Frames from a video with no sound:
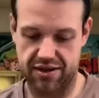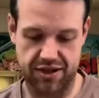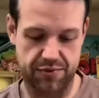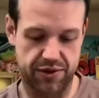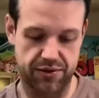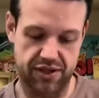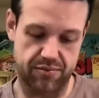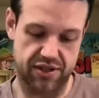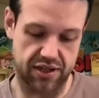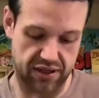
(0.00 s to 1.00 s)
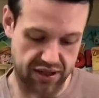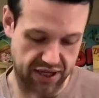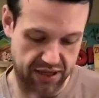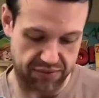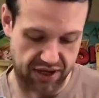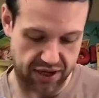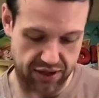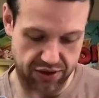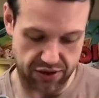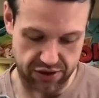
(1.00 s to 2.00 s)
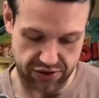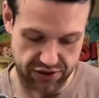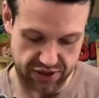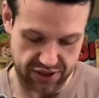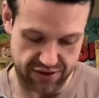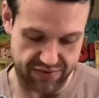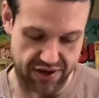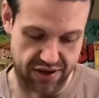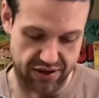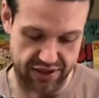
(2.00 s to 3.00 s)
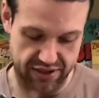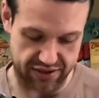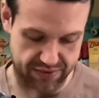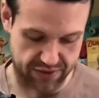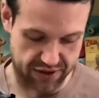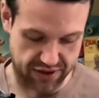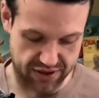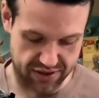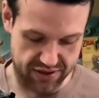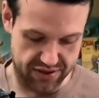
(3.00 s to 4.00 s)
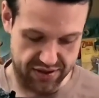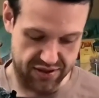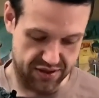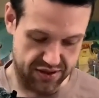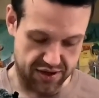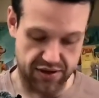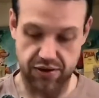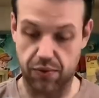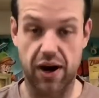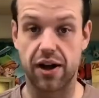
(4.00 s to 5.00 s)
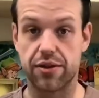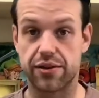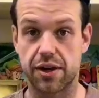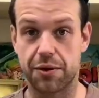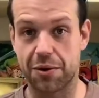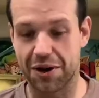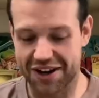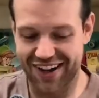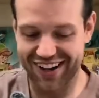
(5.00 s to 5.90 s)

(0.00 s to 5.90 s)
Can we do something silly like keep the cage cartridge in here? No, that doesn't work. I don't know why I thought that would work.